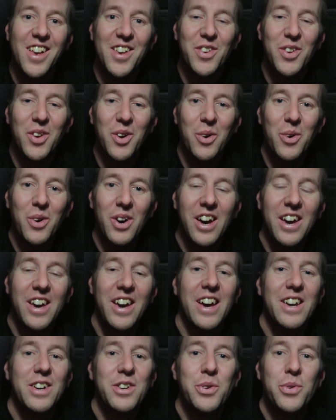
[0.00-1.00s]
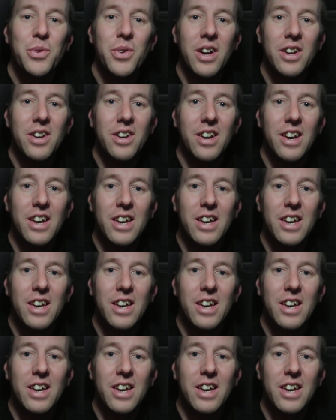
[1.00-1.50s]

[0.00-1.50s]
So I had to run